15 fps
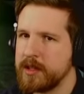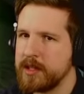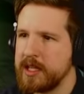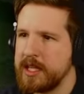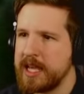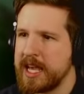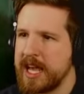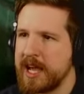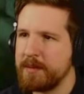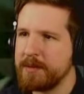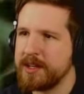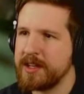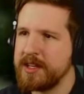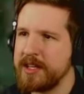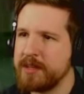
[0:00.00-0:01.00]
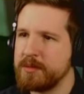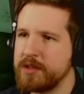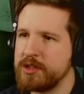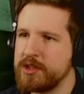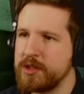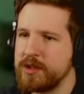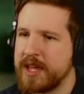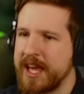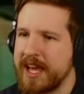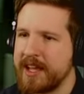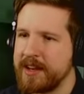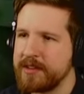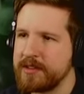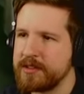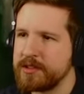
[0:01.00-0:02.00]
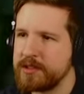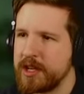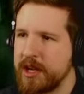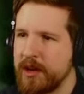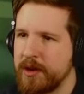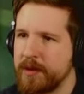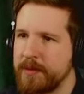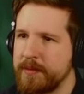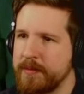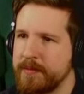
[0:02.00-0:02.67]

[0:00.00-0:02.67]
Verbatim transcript: Yeah, I'm gonna need him to do that, so.